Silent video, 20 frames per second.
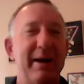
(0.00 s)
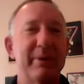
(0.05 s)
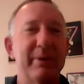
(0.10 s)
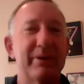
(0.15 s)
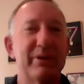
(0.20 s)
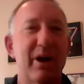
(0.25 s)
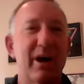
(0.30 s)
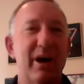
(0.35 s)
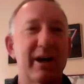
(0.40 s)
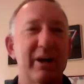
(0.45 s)
I've been
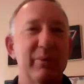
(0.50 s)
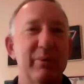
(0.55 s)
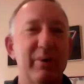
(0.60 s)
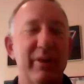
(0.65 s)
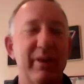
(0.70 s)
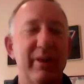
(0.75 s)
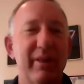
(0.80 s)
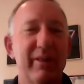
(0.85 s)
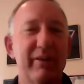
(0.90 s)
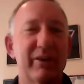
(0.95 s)
talking
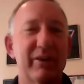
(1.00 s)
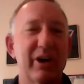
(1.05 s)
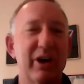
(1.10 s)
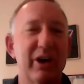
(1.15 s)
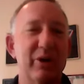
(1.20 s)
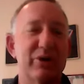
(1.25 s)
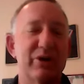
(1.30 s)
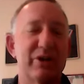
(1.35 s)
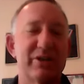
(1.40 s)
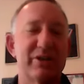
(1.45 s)
with other
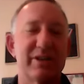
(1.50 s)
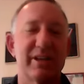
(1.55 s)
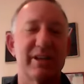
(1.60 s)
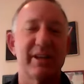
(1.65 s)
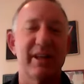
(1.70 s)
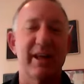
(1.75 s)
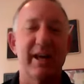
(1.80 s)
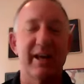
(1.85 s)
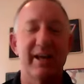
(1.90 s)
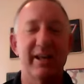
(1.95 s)
coaches,
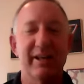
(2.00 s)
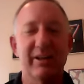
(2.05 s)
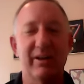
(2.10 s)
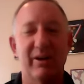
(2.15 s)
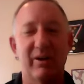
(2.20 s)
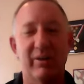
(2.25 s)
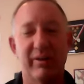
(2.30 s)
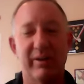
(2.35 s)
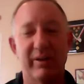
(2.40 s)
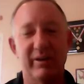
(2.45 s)
and that, you
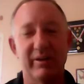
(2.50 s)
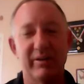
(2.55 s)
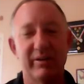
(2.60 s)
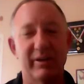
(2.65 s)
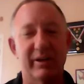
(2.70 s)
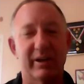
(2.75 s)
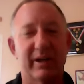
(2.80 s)
know, the